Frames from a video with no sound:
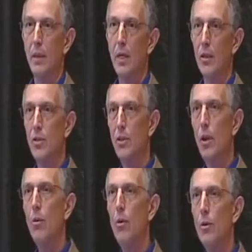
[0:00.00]
It is
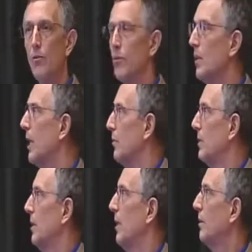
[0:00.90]
totally
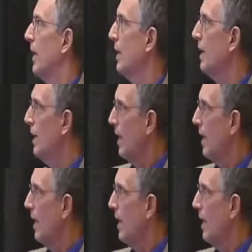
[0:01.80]
flipped, okay?